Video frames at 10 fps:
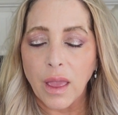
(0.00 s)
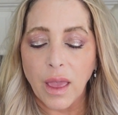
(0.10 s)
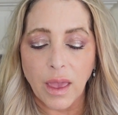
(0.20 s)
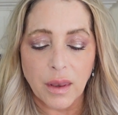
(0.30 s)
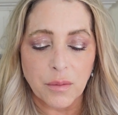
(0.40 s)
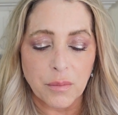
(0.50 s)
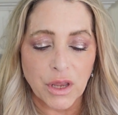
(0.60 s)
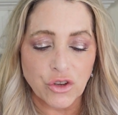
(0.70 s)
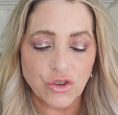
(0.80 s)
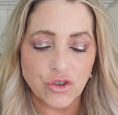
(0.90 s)
and
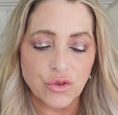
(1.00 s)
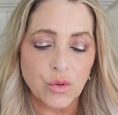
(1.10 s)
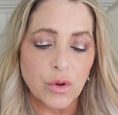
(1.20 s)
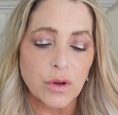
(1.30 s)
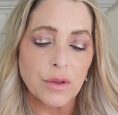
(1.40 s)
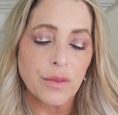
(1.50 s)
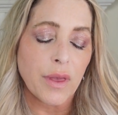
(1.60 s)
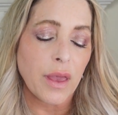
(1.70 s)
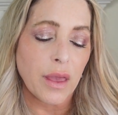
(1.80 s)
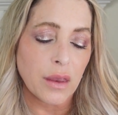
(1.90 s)
make sure
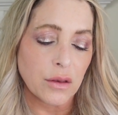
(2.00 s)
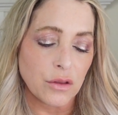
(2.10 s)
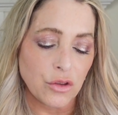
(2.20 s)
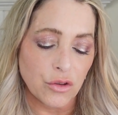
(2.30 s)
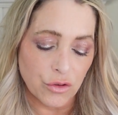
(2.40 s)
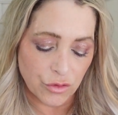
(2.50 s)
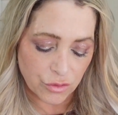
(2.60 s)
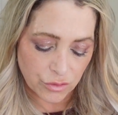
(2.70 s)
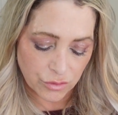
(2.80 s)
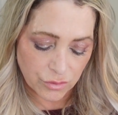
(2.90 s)
that
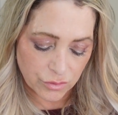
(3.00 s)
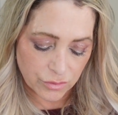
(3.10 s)
you're